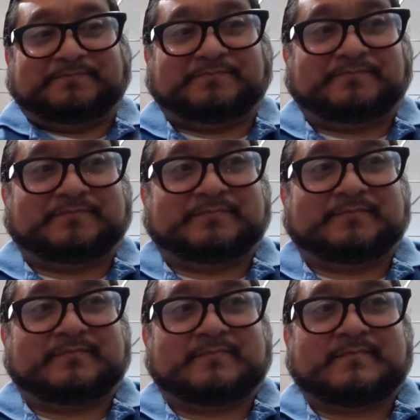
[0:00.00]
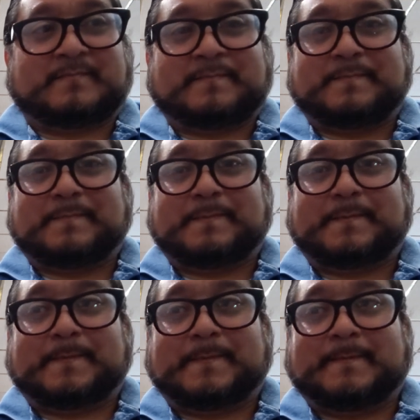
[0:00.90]

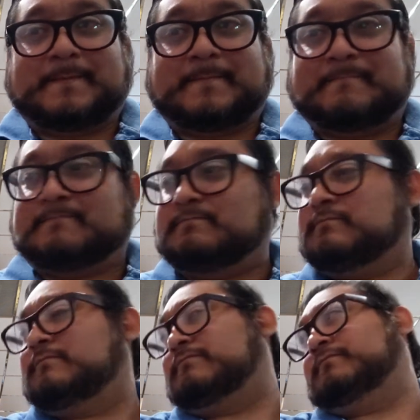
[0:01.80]
(not speaking)